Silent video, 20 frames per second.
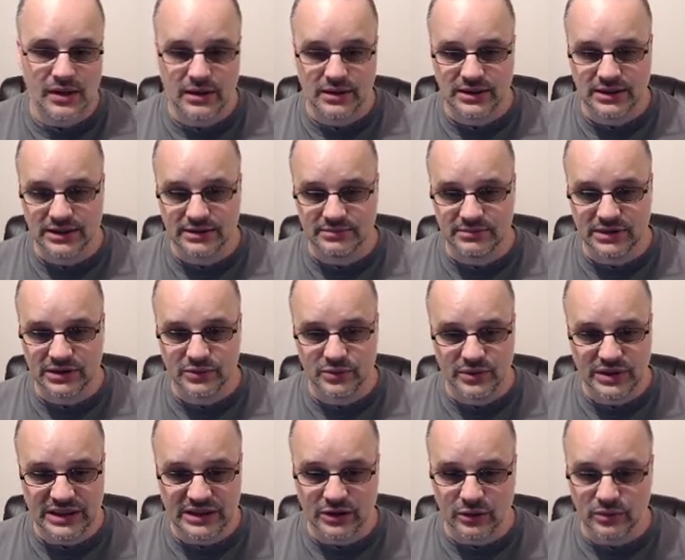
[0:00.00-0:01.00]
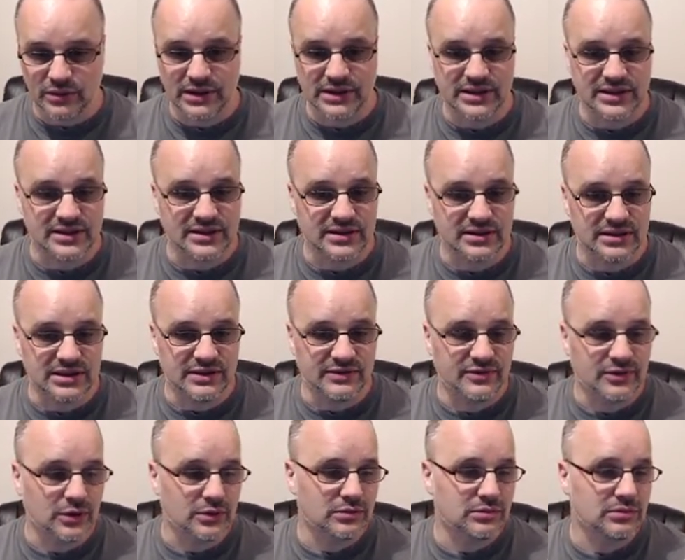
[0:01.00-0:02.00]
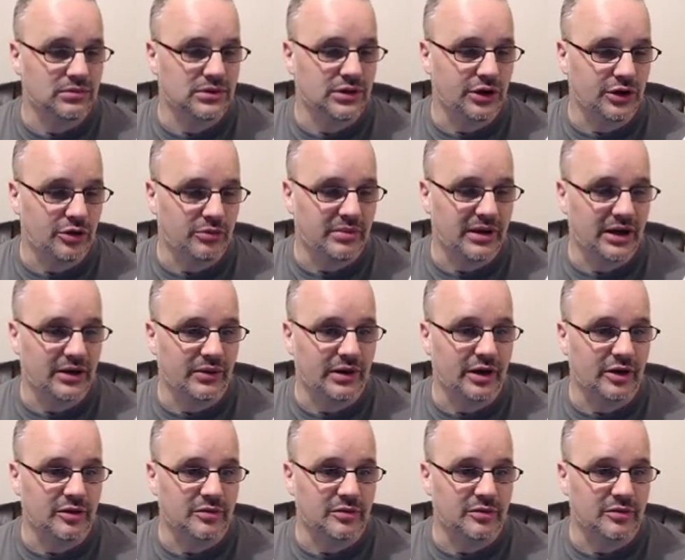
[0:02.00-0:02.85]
Um, I really don't like this default Godot background,